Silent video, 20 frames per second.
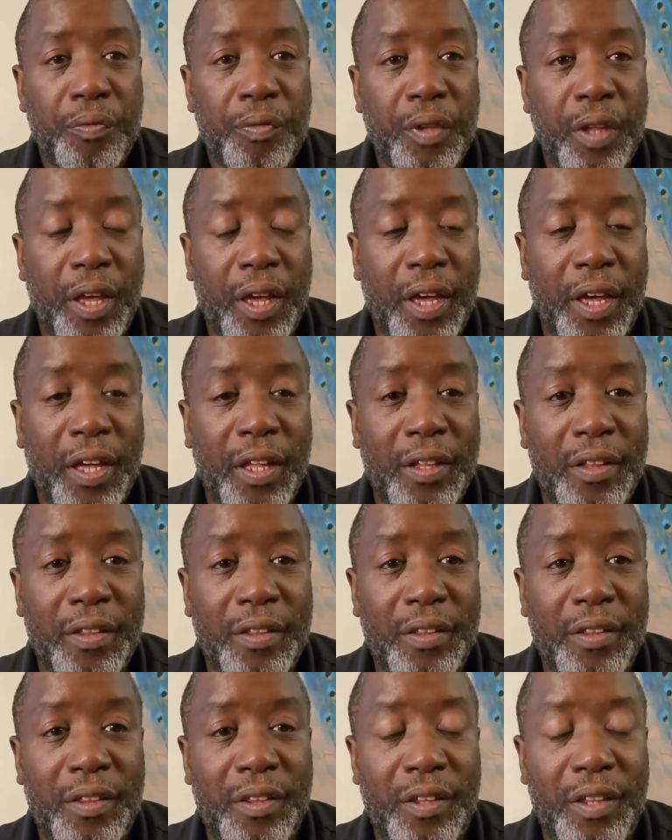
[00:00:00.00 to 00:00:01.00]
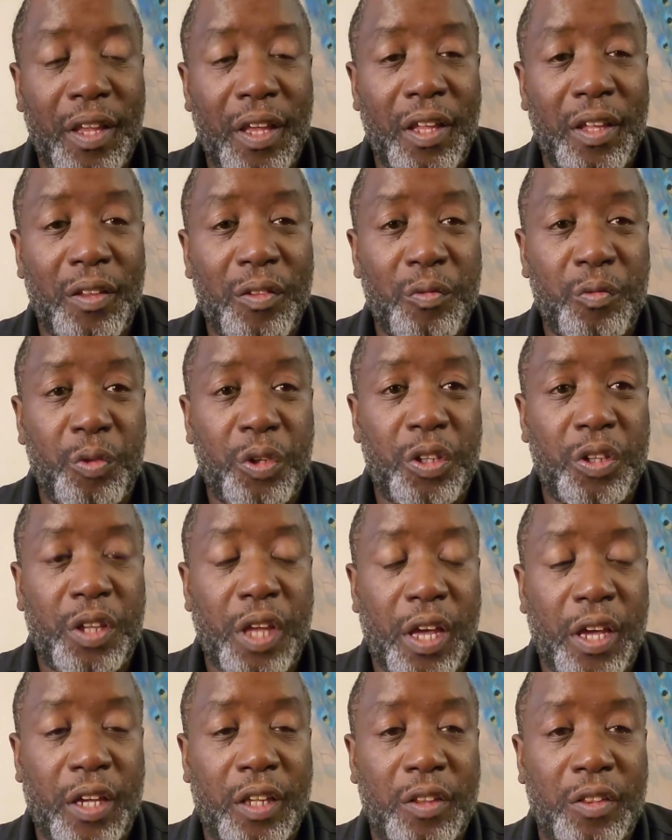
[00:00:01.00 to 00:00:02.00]
and then we
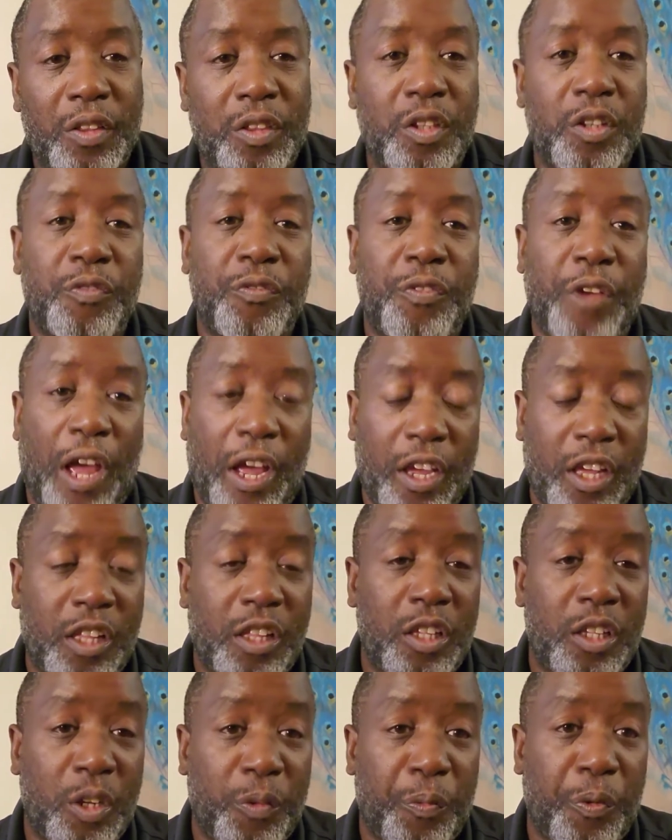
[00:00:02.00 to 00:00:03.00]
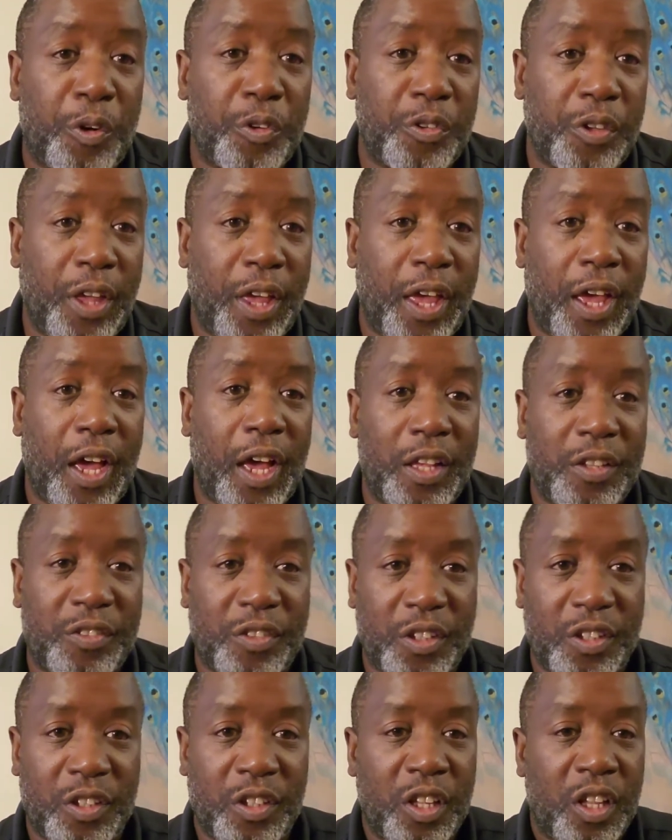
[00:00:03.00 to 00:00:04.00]
take the vacuum cleaner person has
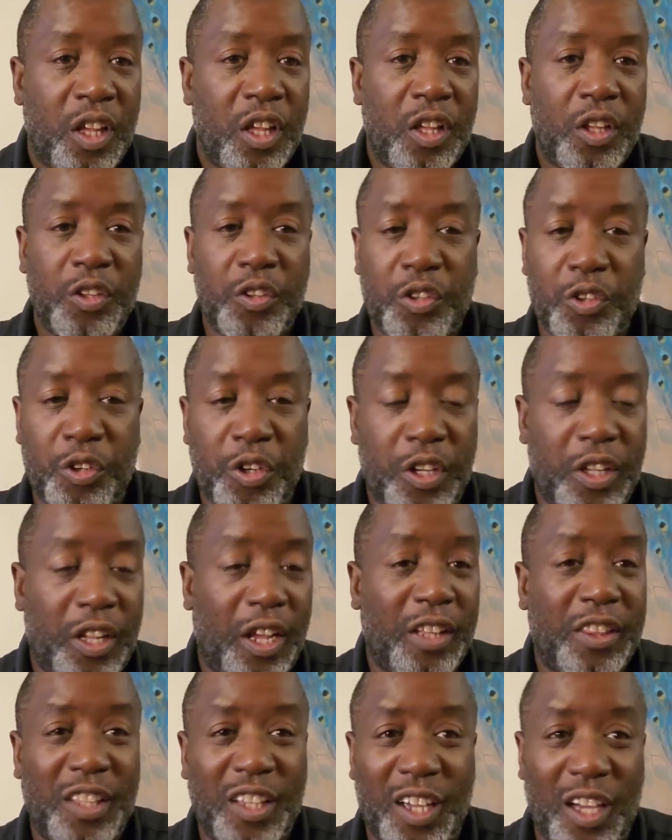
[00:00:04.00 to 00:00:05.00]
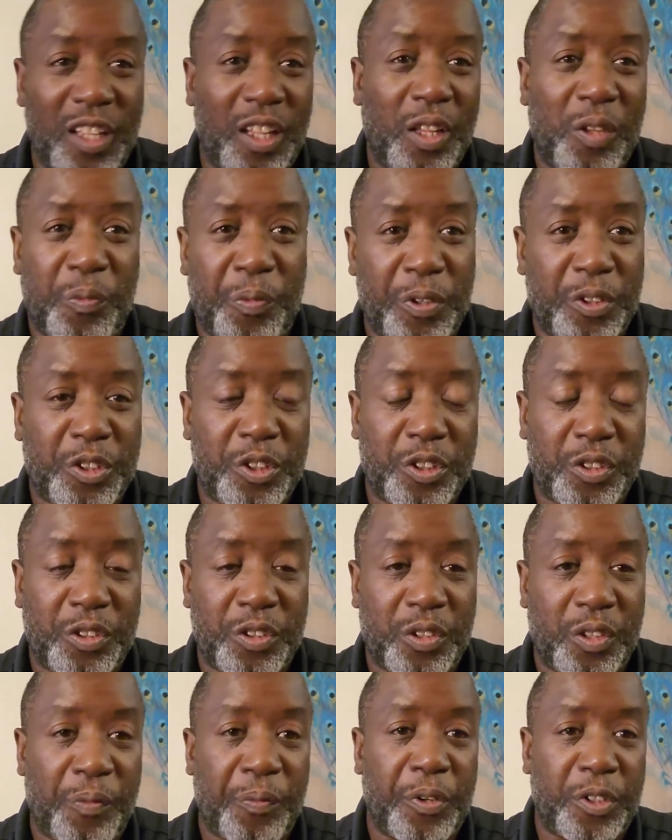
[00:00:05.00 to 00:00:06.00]
and do it. And I think on this picture,
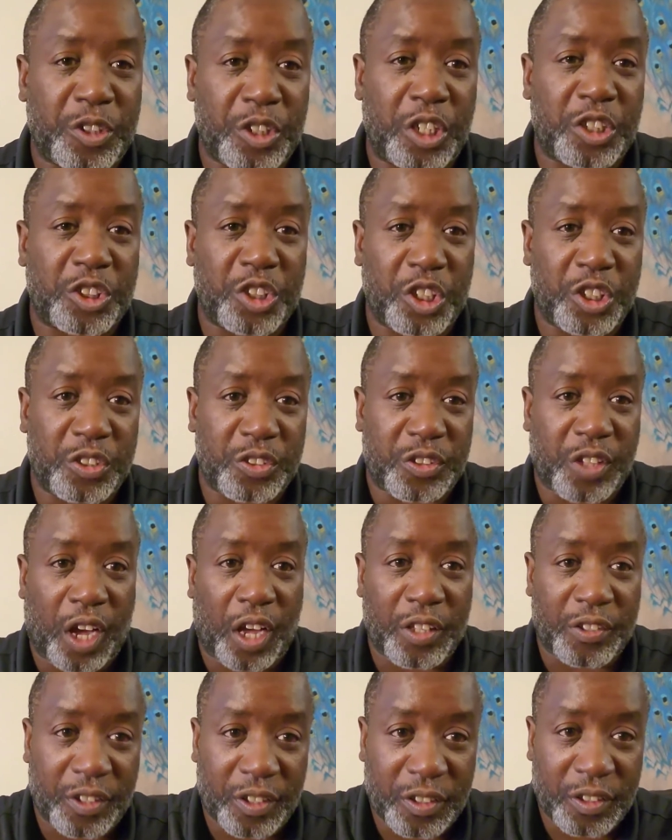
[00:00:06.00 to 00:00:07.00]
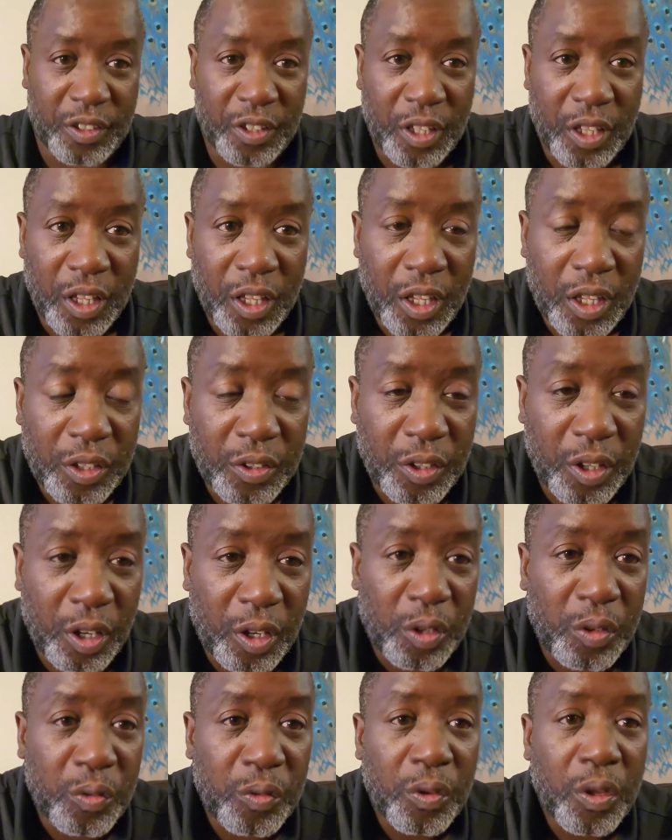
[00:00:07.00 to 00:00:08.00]
the picture I show you is Dyson.
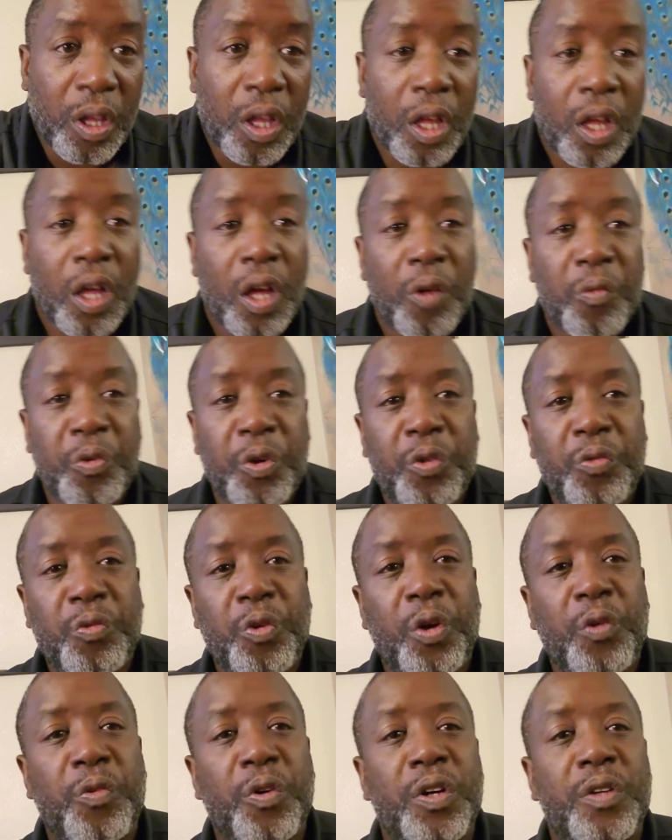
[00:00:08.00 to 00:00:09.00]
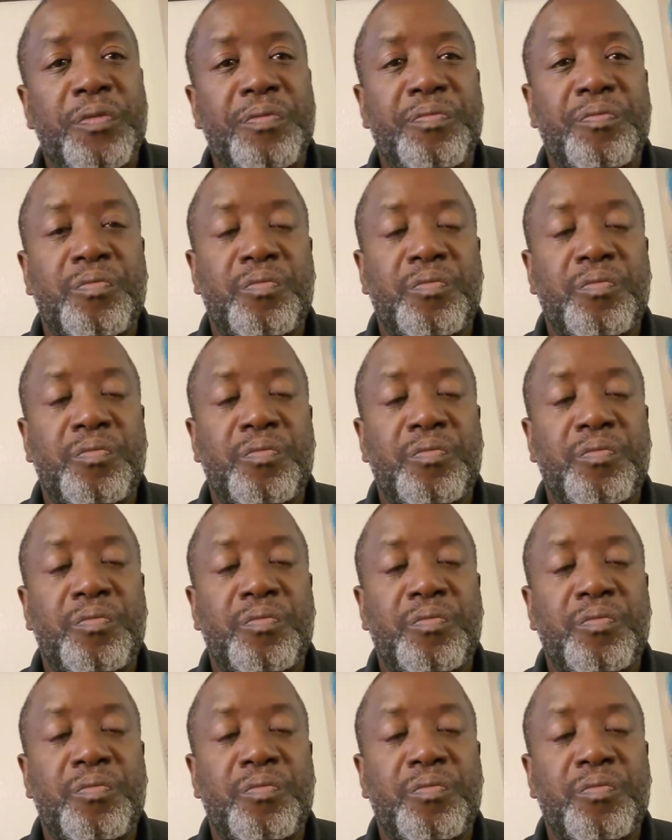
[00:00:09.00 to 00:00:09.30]
So we, we would